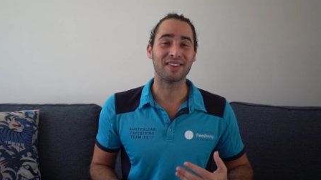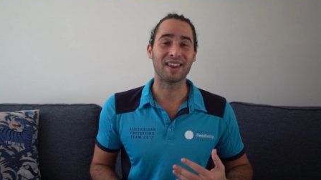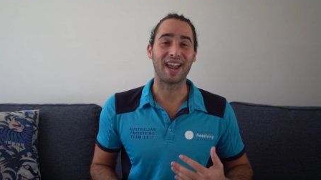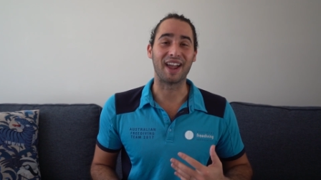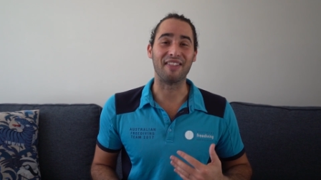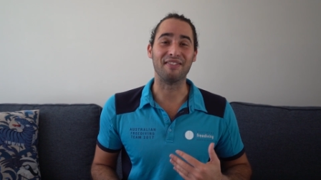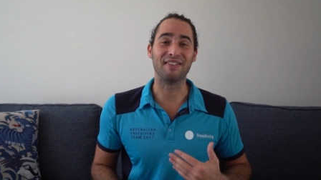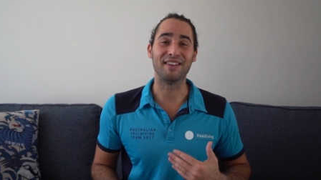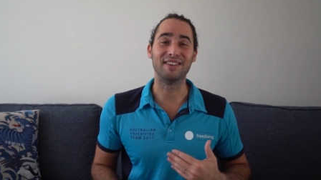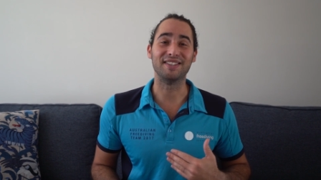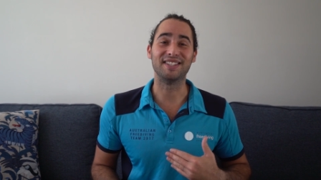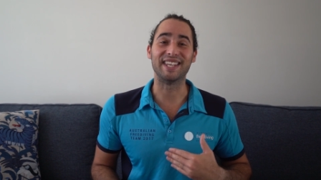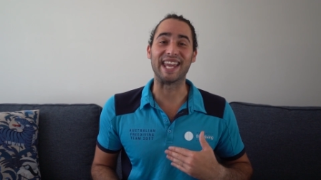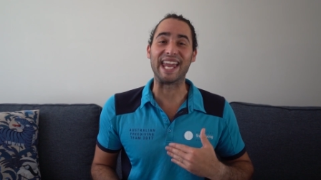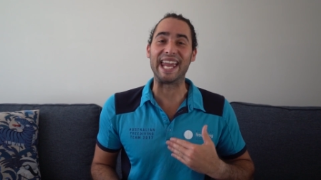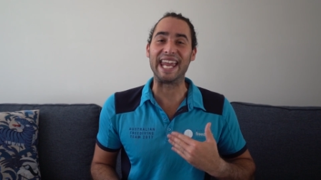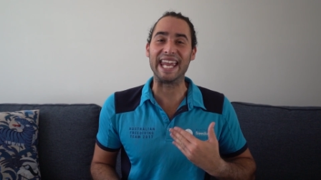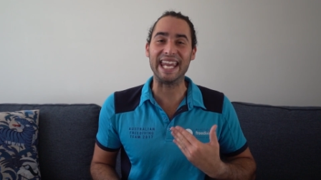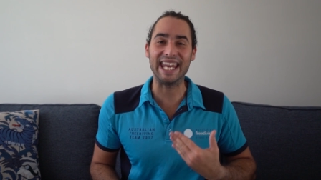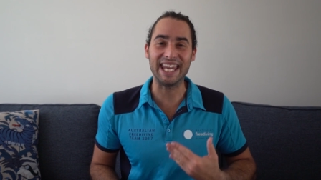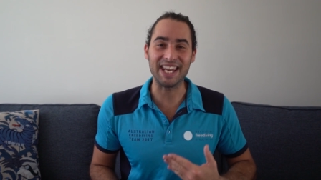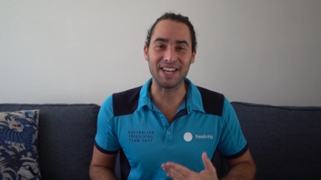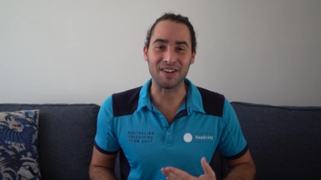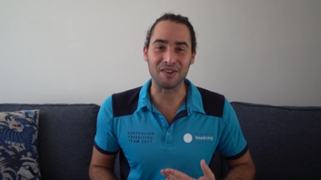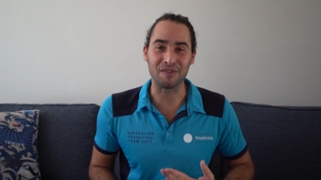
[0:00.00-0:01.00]
and then to
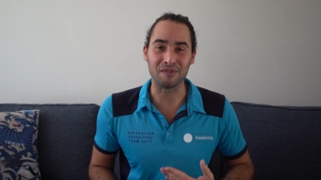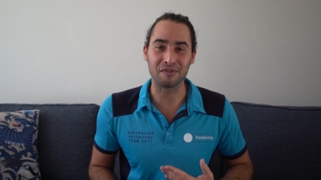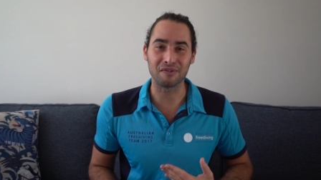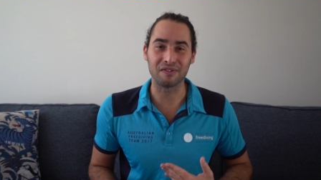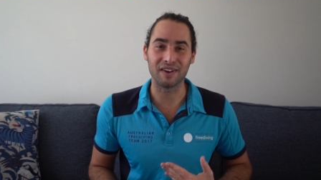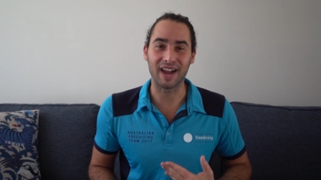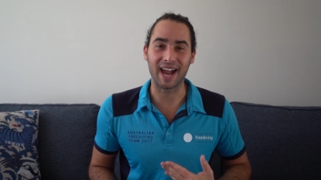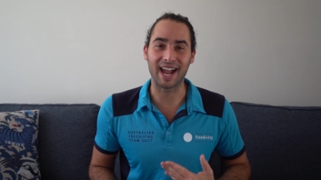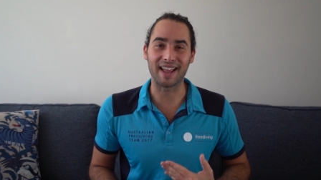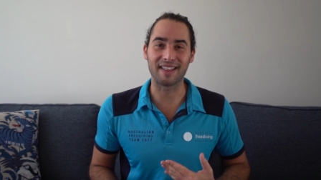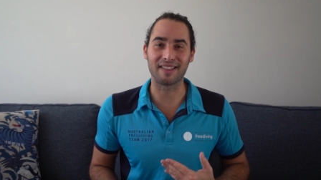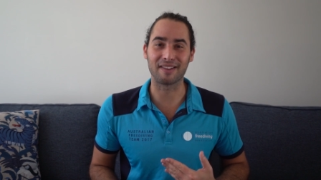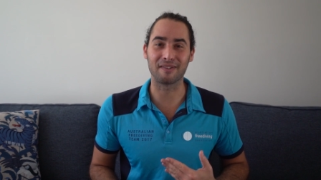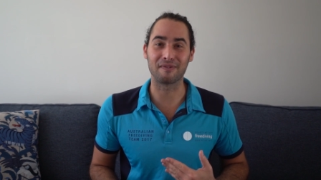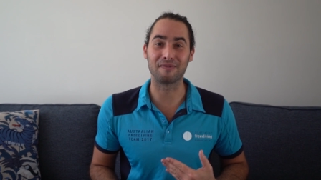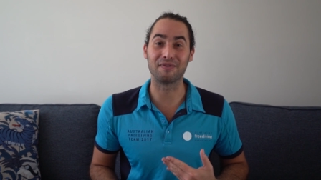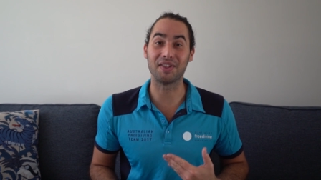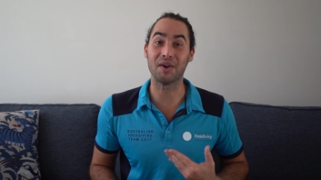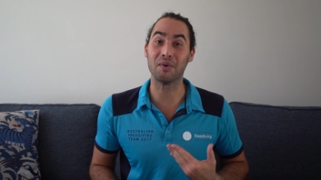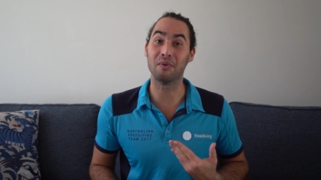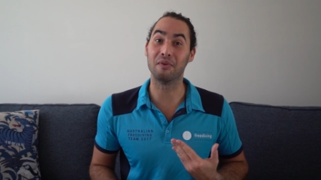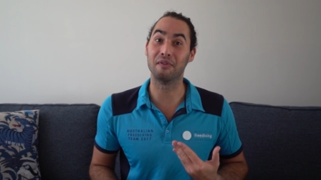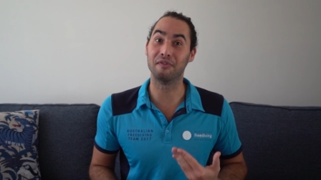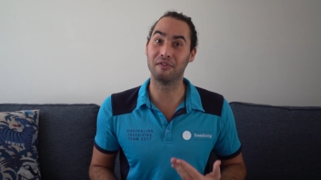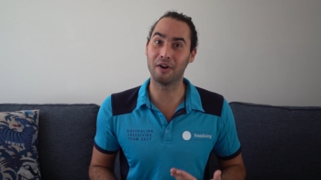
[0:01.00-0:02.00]
heave as if
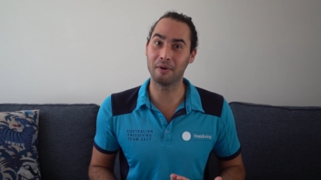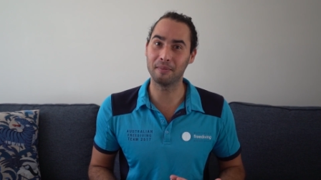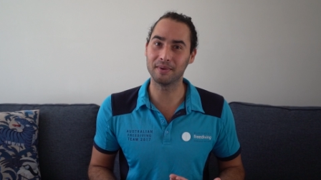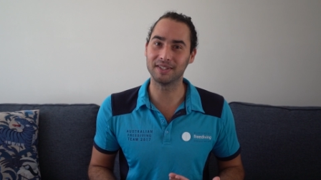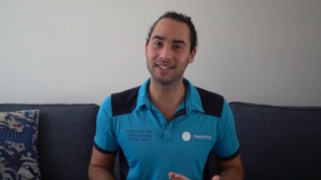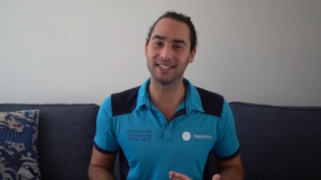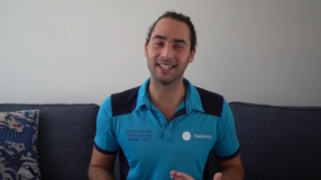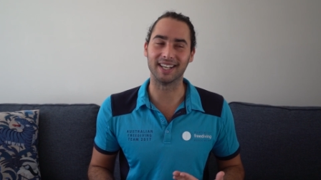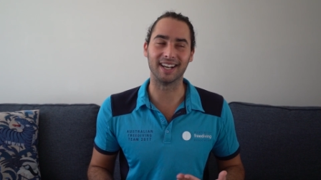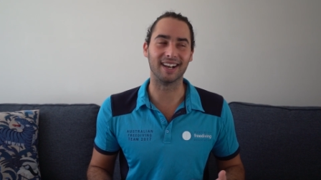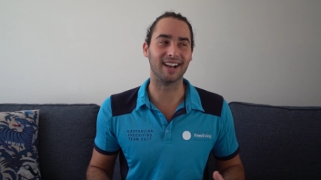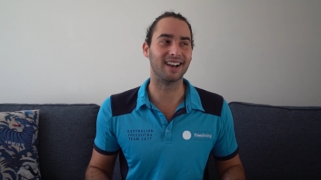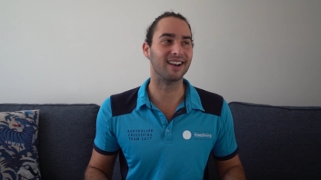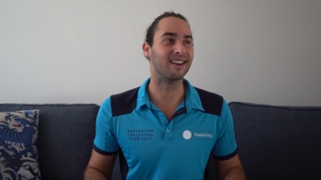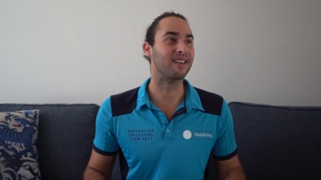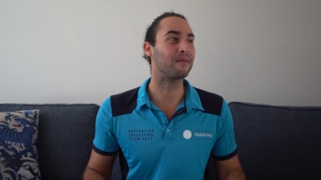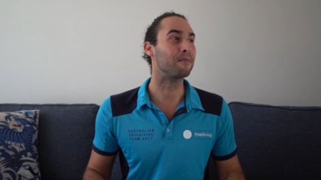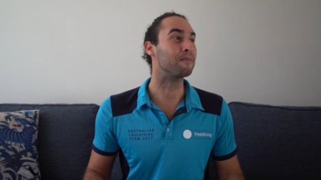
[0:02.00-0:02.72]
they were vomiting.